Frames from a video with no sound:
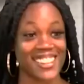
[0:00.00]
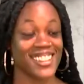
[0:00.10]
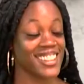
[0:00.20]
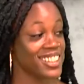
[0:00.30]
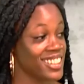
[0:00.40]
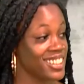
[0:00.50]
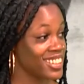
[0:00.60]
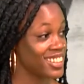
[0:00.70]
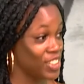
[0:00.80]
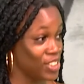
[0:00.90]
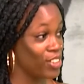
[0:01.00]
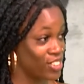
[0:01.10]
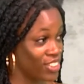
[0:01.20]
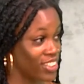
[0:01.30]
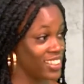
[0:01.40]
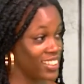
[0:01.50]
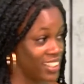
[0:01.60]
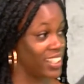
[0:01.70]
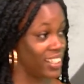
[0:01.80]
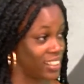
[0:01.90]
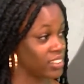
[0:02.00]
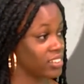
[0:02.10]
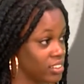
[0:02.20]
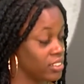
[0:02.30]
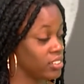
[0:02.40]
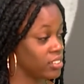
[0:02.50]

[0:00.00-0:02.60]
also need friends to talk to, I need family